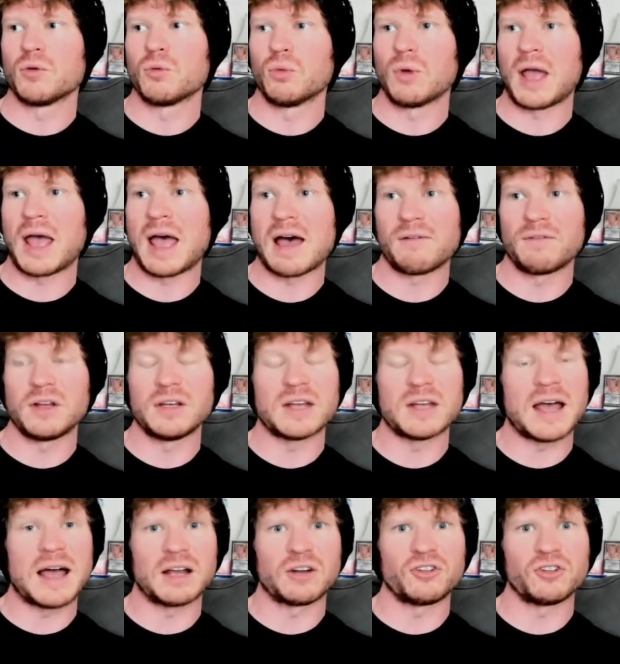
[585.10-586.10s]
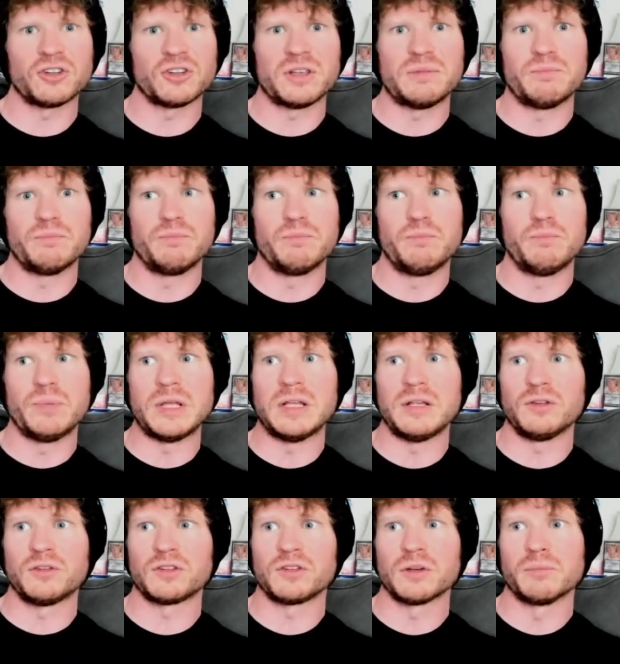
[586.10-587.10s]
having to actually be
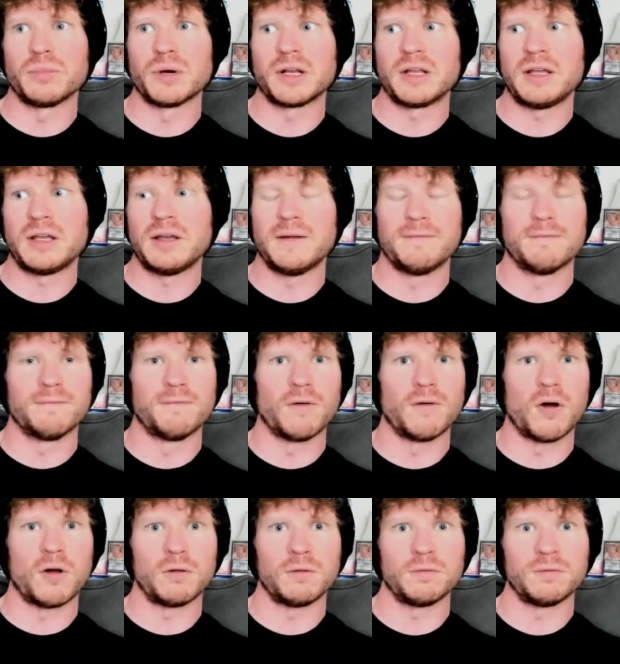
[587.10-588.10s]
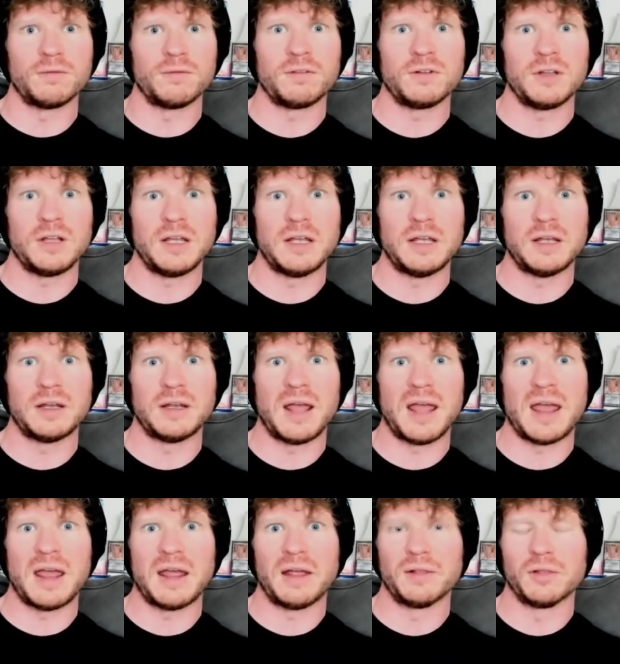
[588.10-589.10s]
somebody involved in
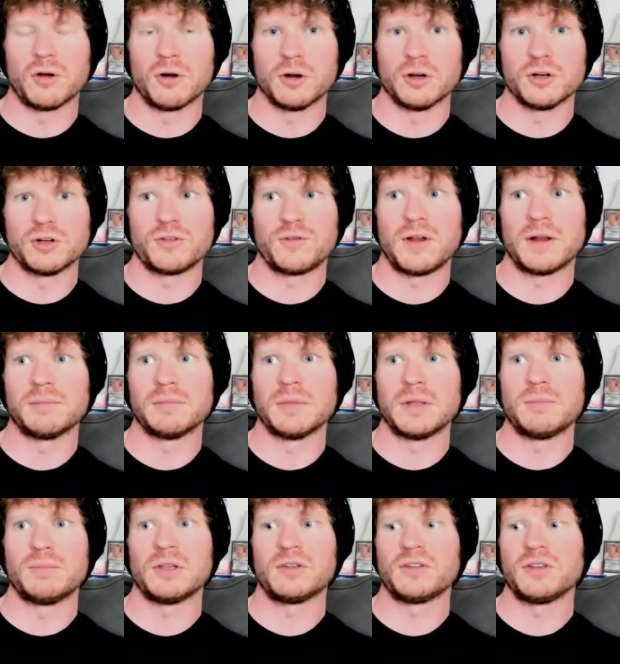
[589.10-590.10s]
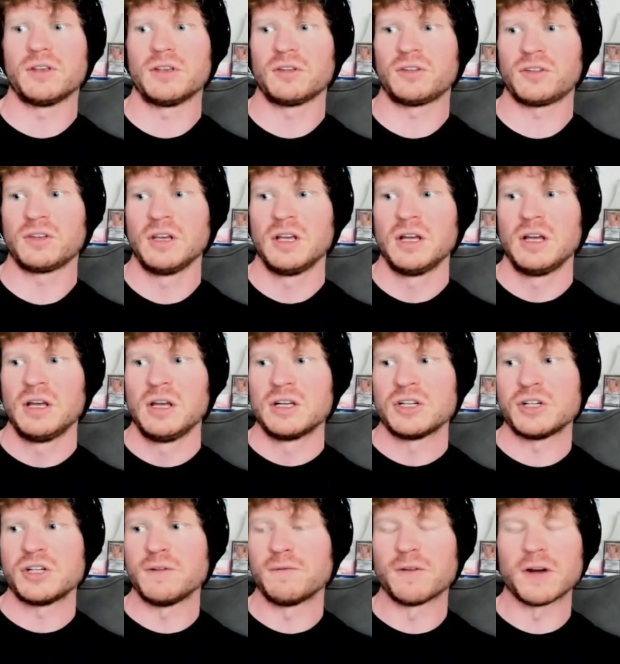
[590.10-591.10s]
a large family business,
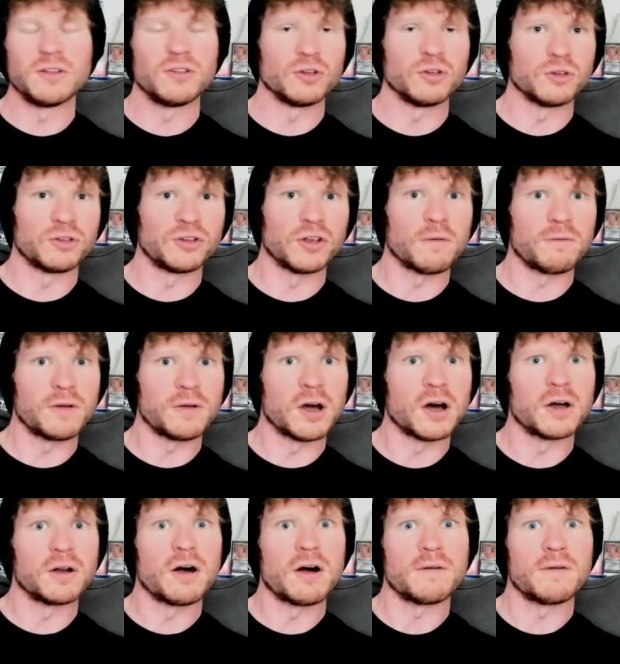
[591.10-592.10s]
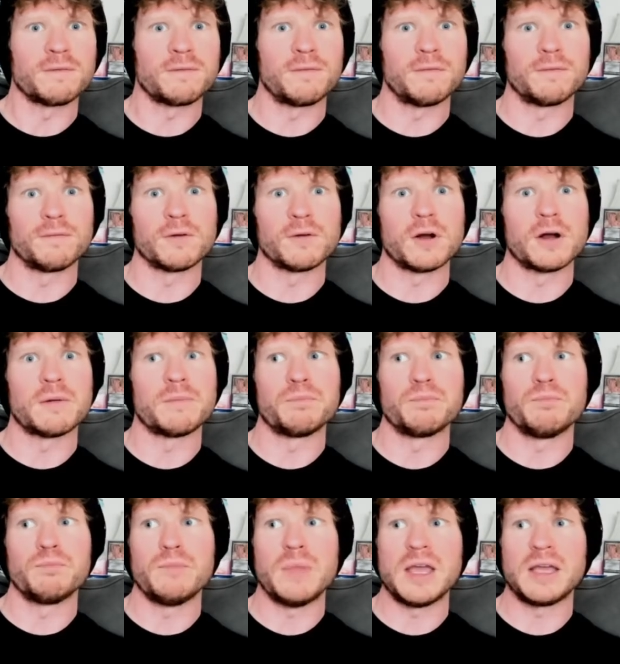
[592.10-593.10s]
she finds herself cut off from
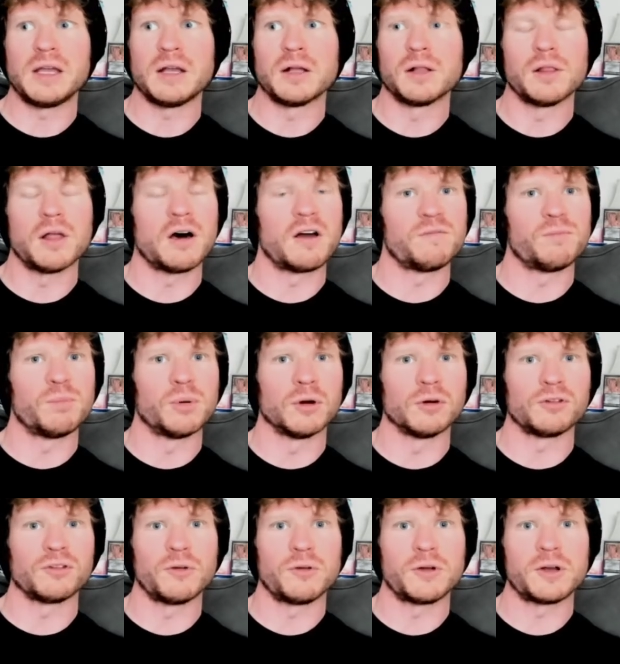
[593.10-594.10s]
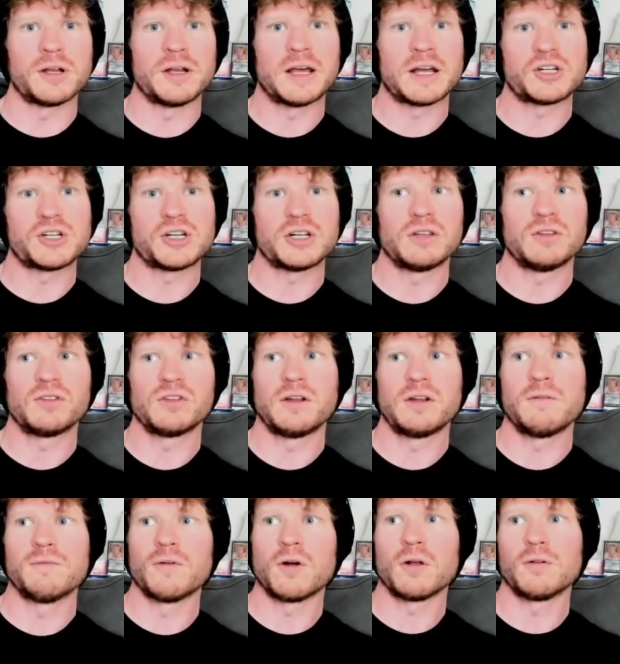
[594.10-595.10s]
making a lot of personal connections and
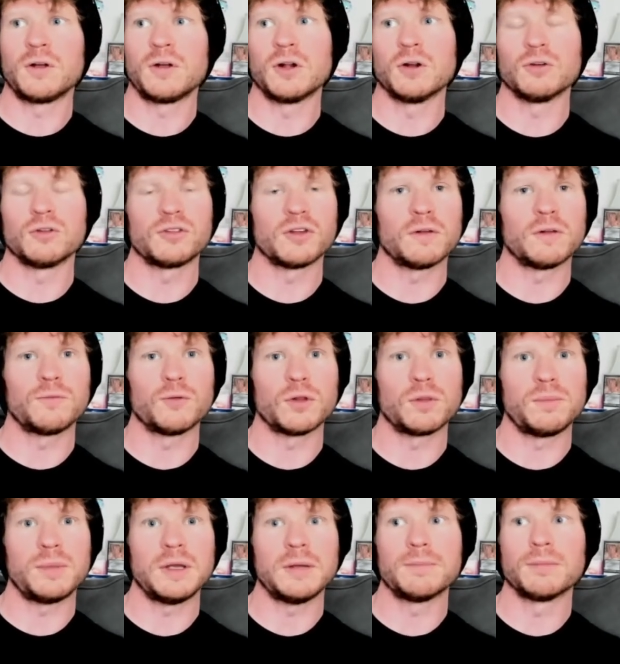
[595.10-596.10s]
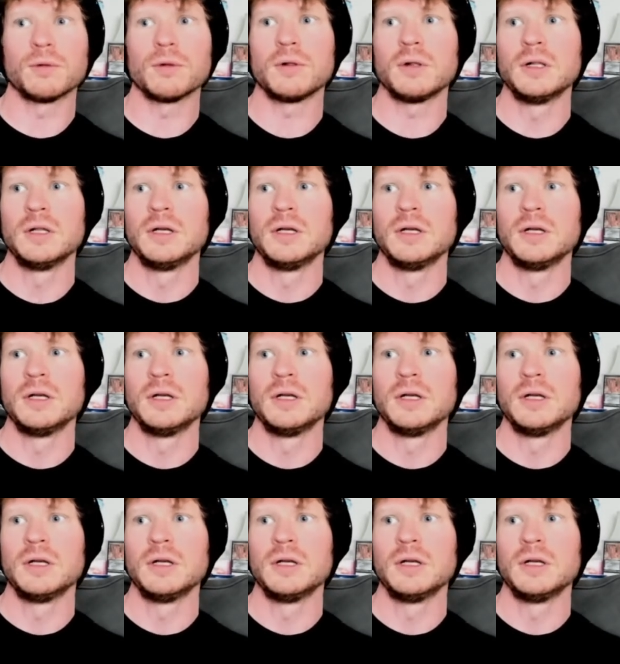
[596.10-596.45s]
involving herself with people.